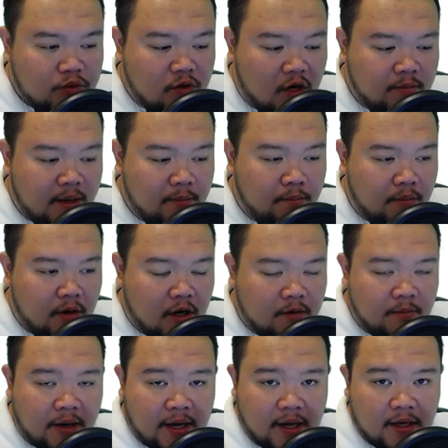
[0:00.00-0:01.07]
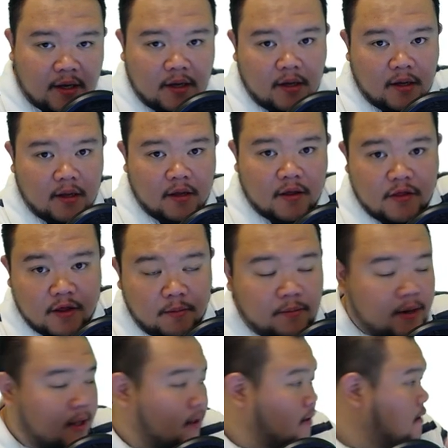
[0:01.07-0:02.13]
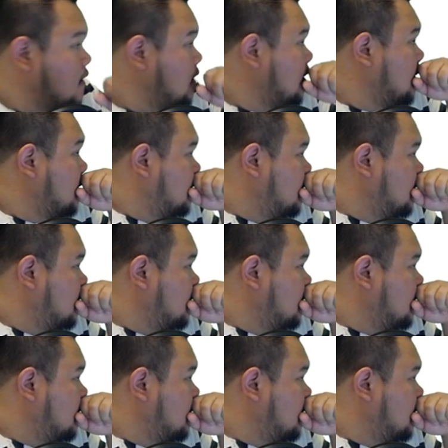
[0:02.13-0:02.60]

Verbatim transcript: This was on my on my thumbnail.